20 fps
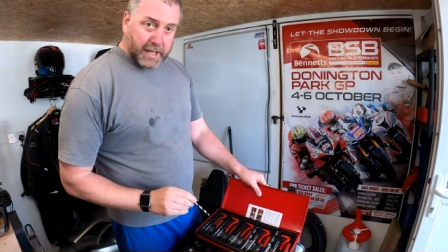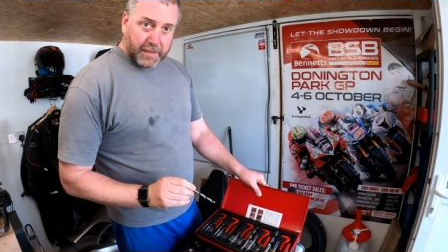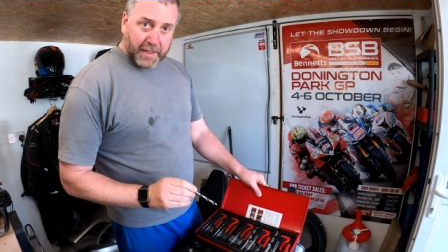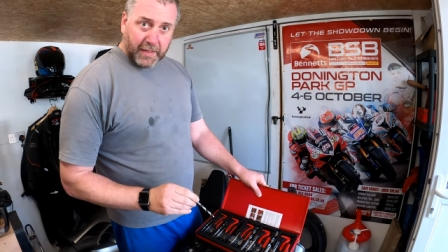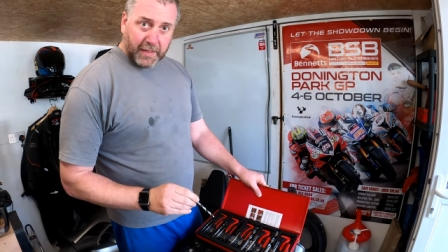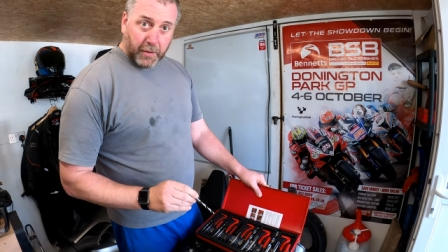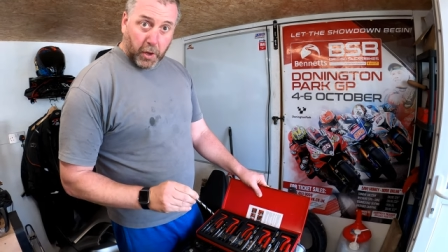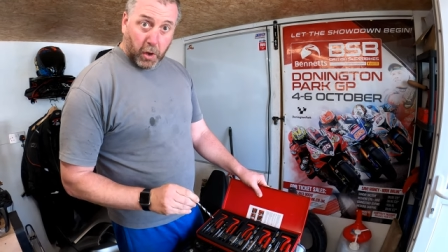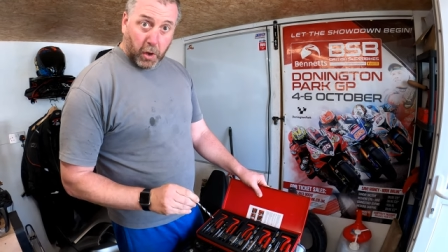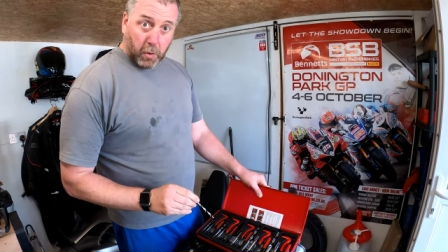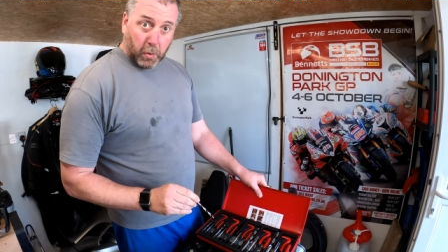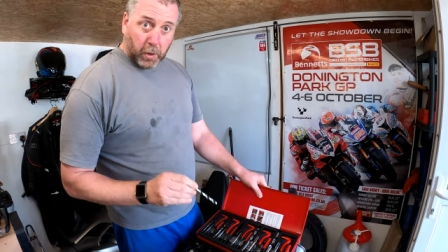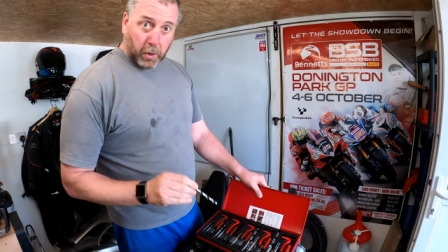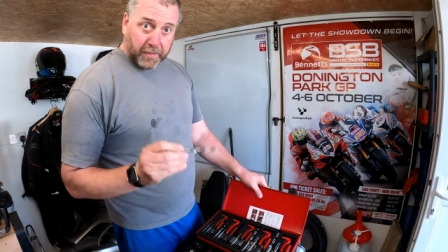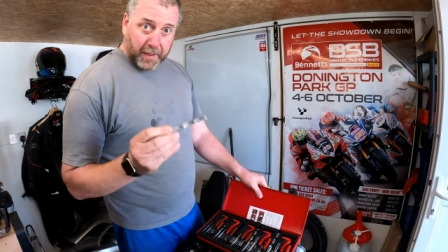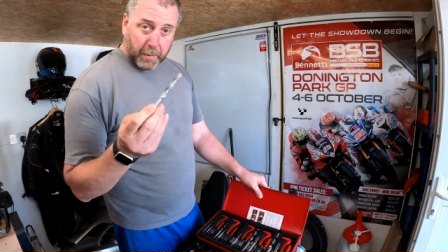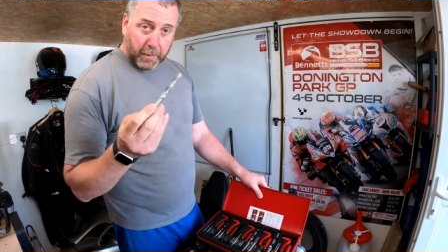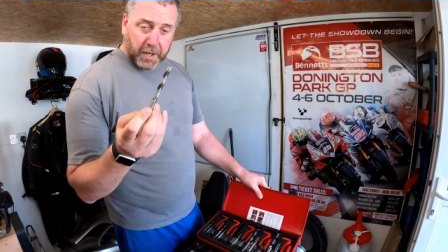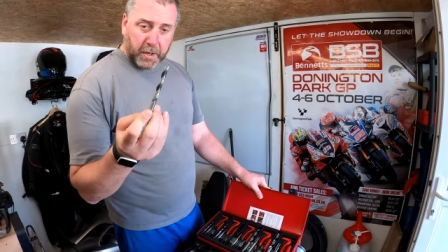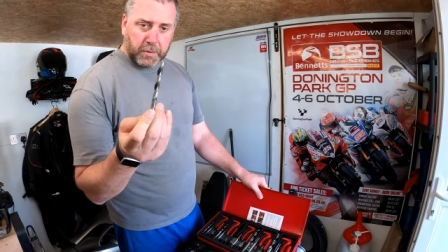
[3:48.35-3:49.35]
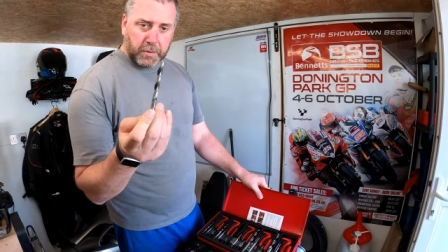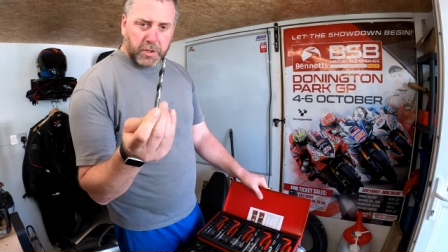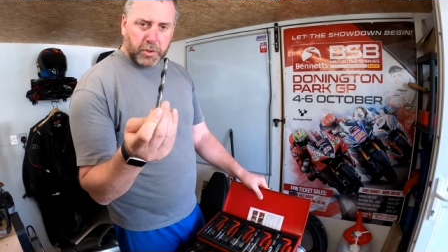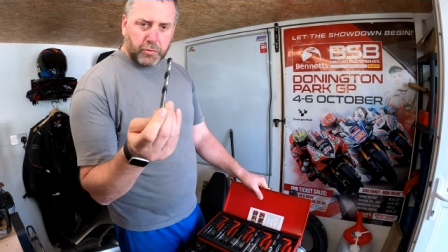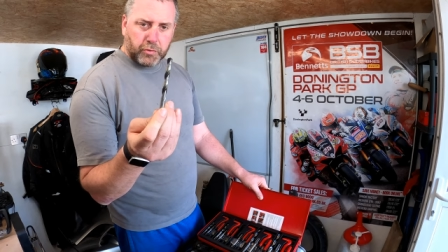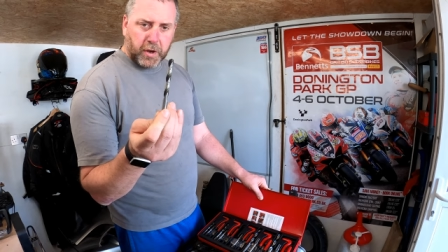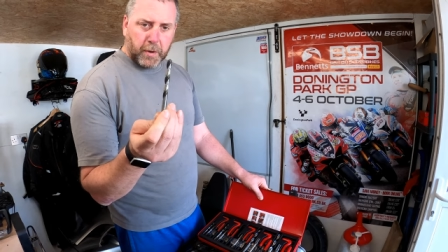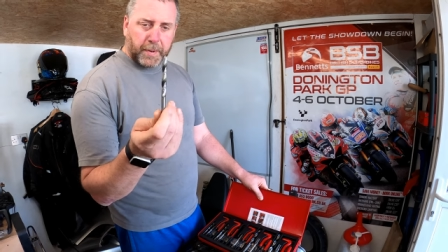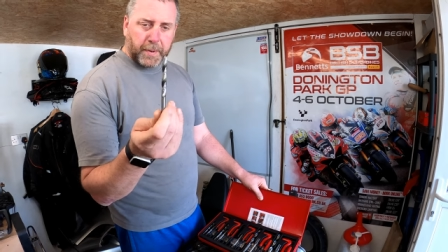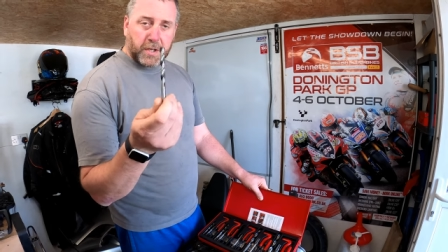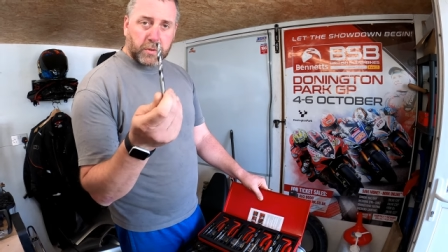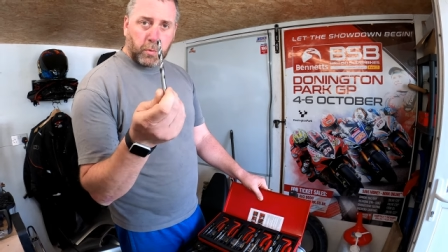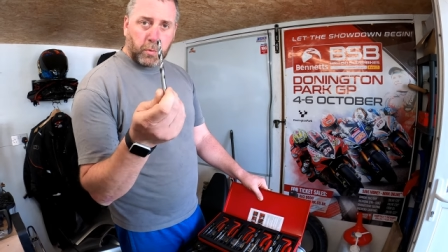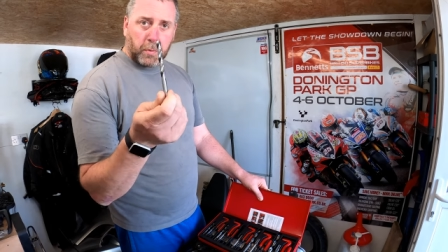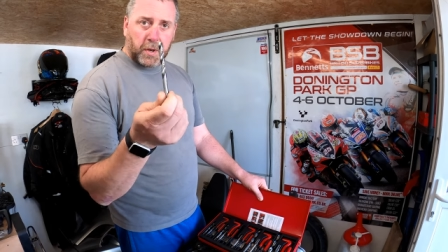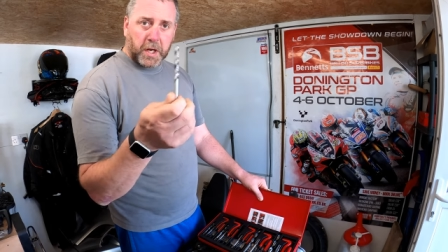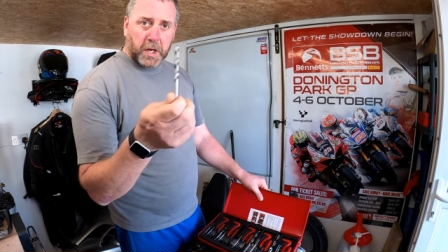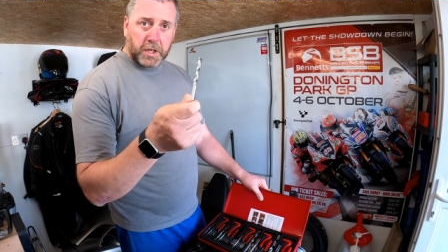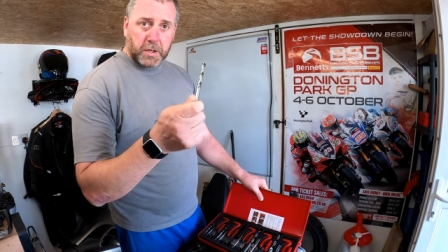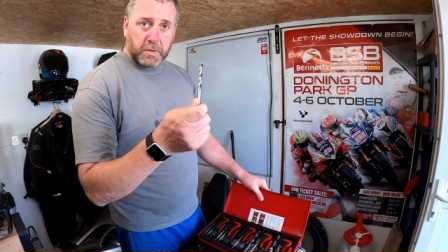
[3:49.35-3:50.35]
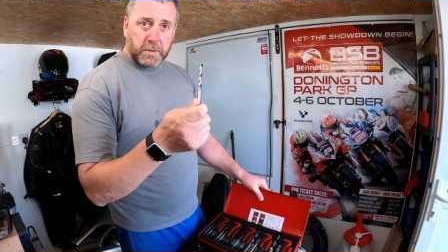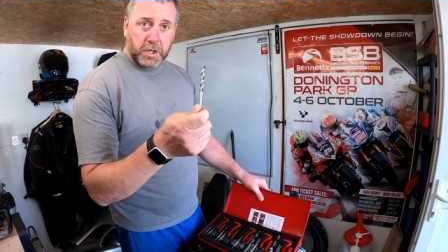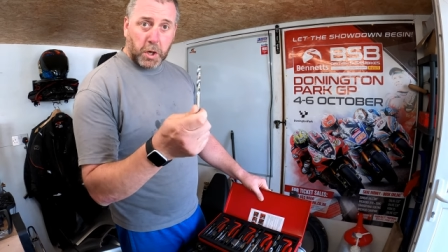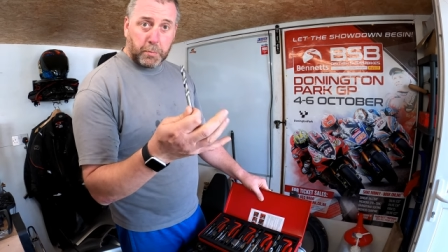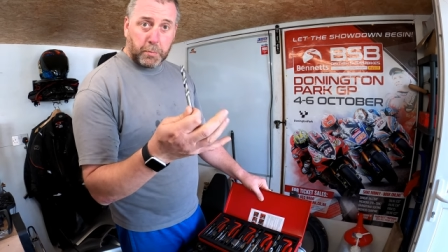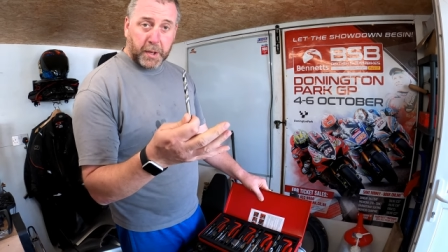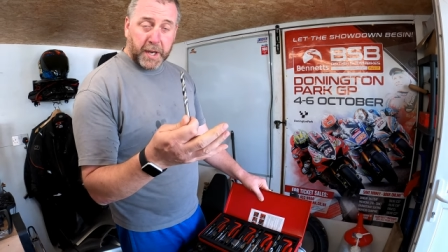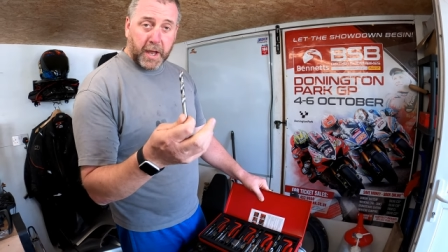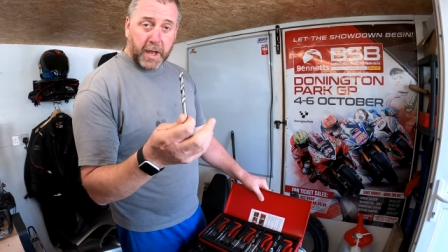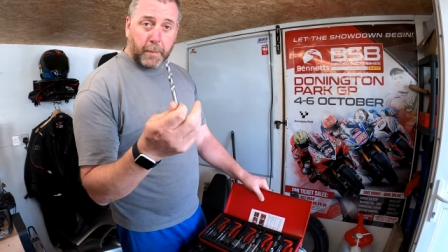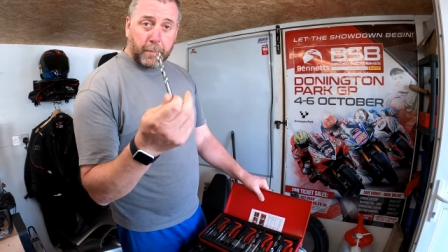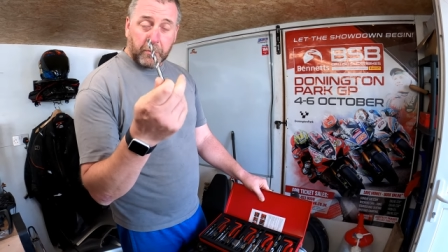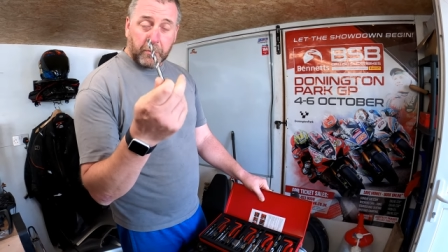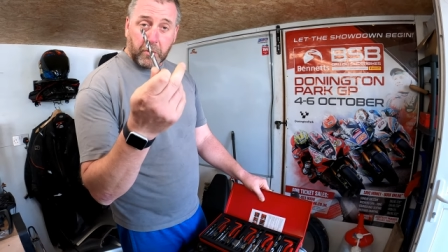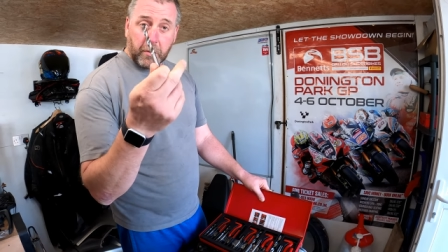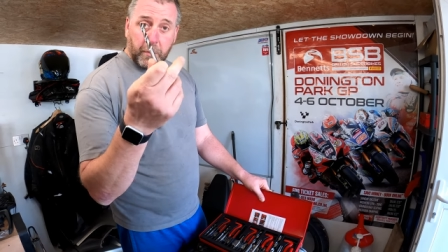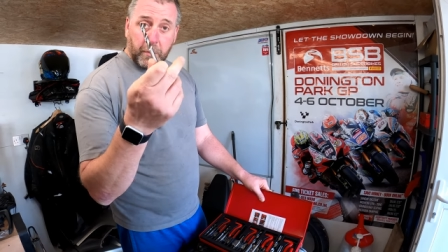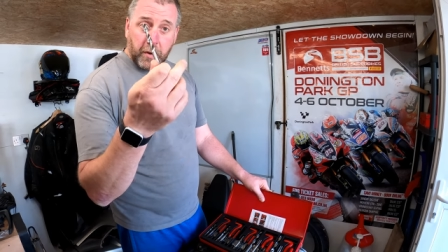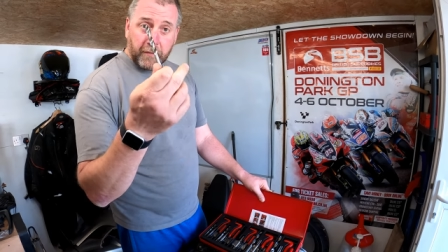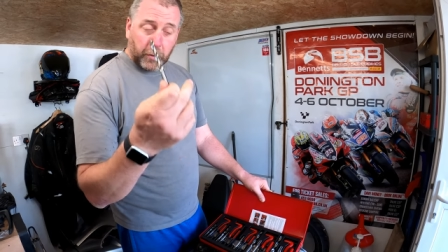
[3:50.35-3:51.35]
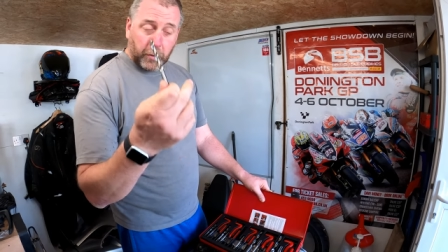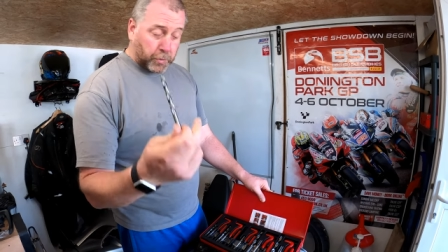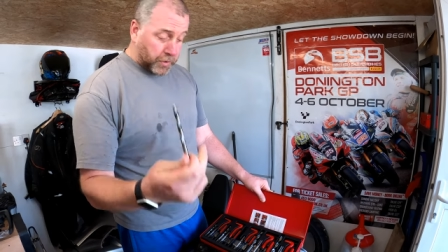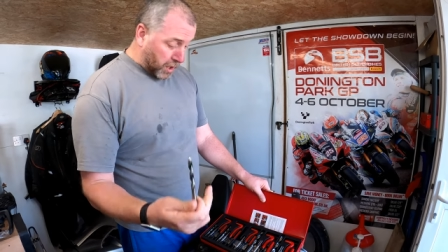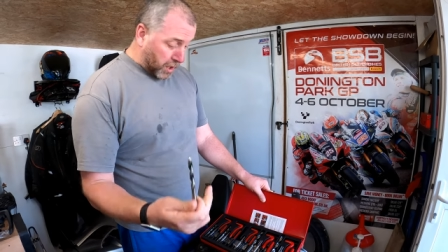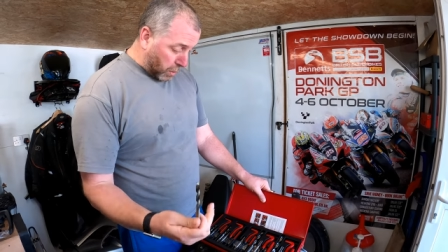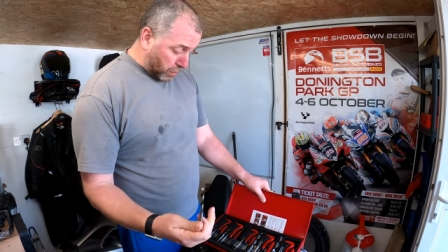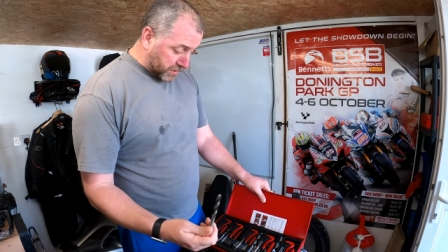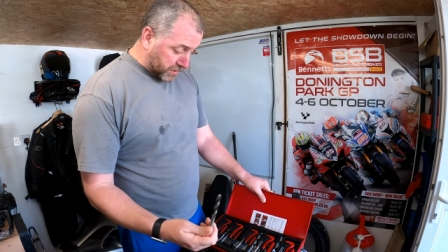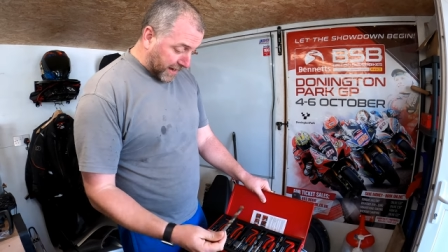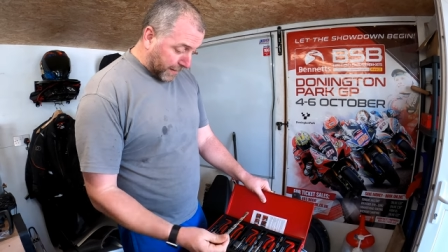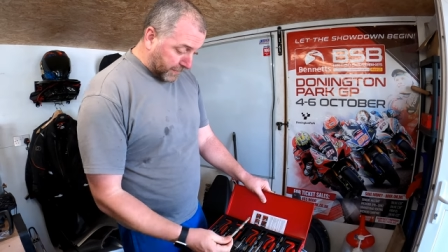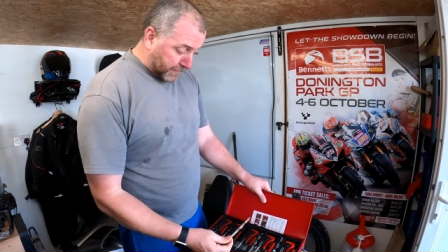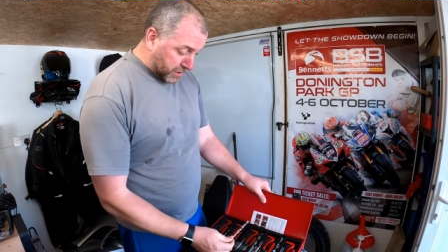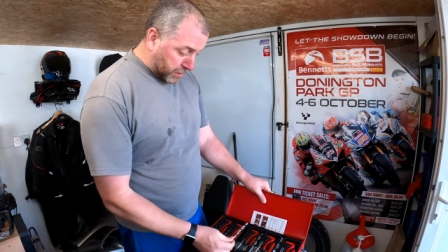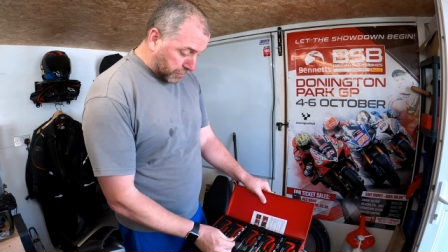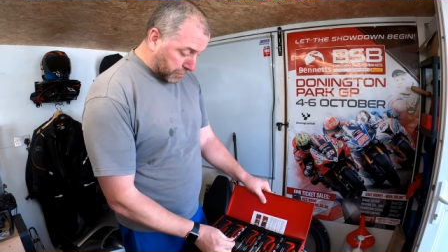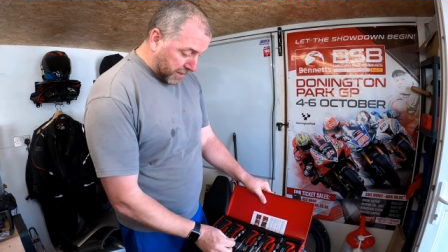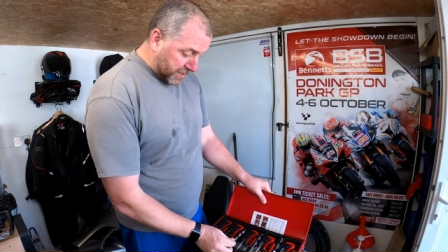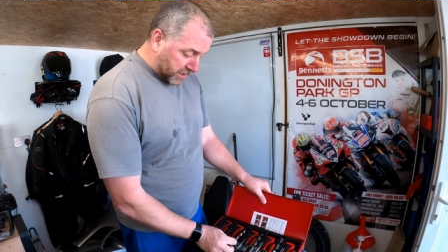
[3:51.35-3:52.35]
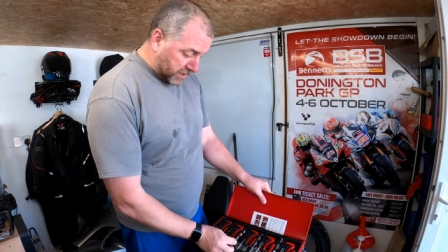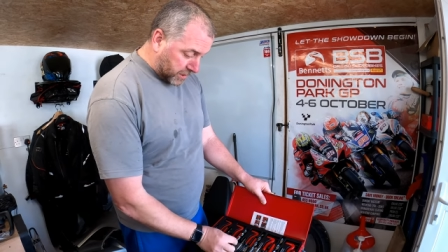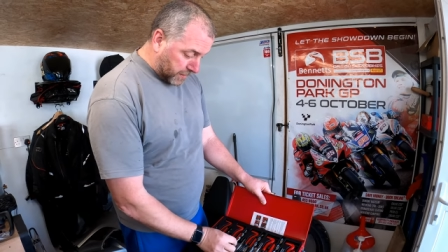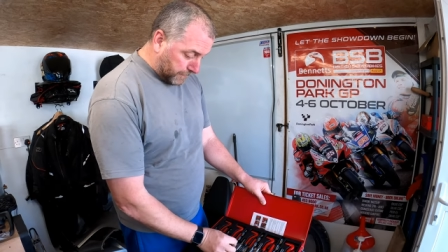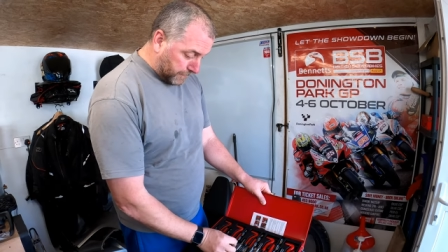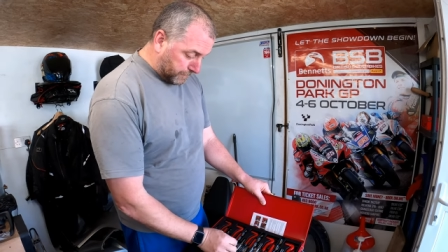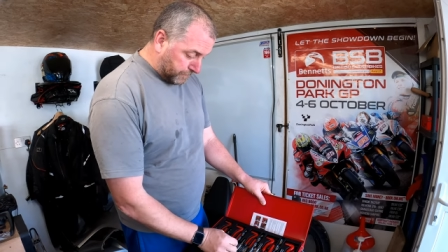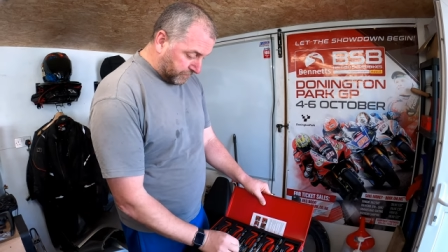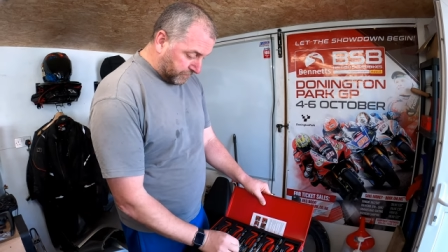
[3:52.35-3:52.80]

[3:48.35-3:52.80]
than the hole that we're going to drill, because what we're going to do is open it up and remove all the old damaged threads.